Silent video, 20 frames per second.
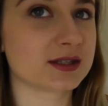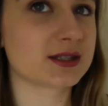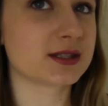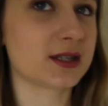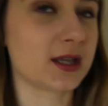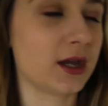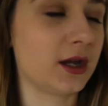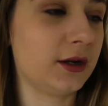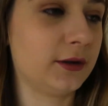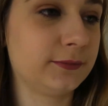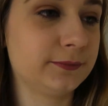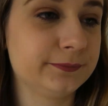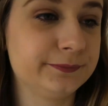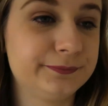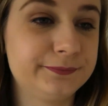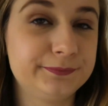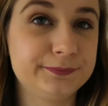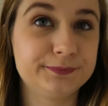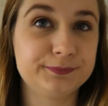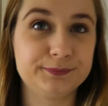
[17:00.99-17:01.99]
So,
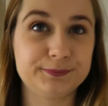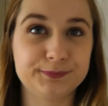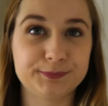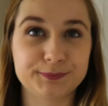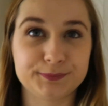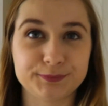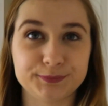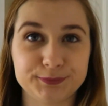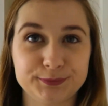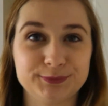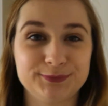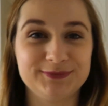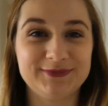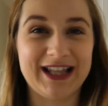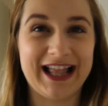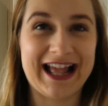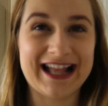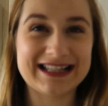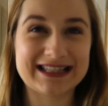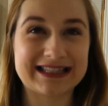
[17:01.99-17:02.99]

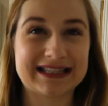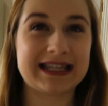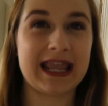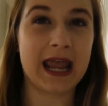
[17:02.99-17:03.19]
let's